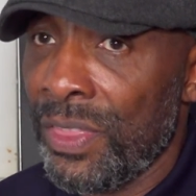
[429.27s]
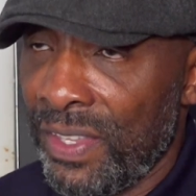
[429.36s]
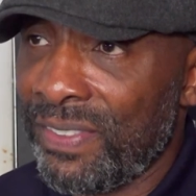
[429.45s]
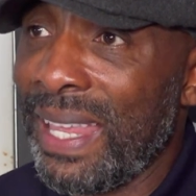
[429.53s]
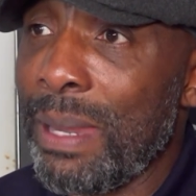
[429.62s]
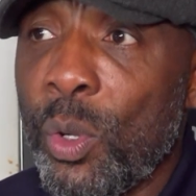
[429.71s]
The
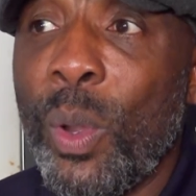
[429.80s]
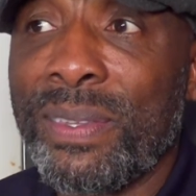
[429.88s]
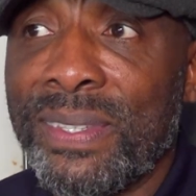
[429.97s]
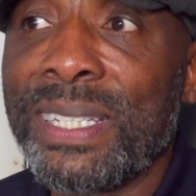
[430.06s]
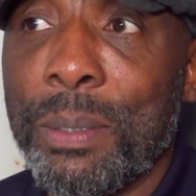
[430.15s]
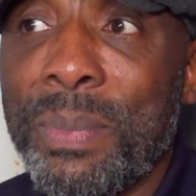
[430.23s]
same
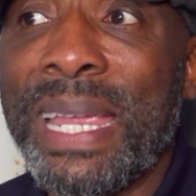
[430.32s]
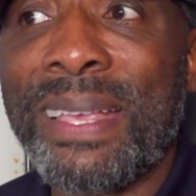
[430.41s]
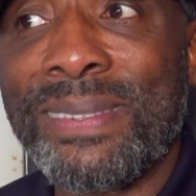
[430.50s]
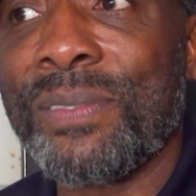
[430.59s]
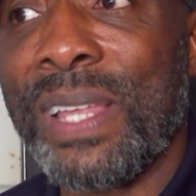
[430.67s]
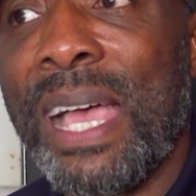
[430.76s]
question can be
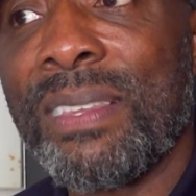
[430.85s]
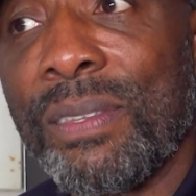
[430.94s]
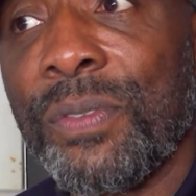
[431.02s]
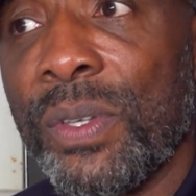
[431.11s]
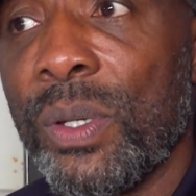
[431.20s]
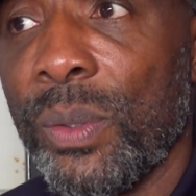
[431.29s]
asked of
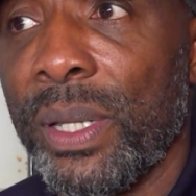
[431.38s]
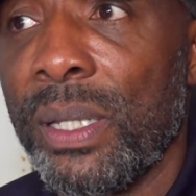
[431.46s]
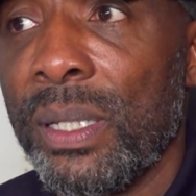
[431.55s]
Tyson Fury,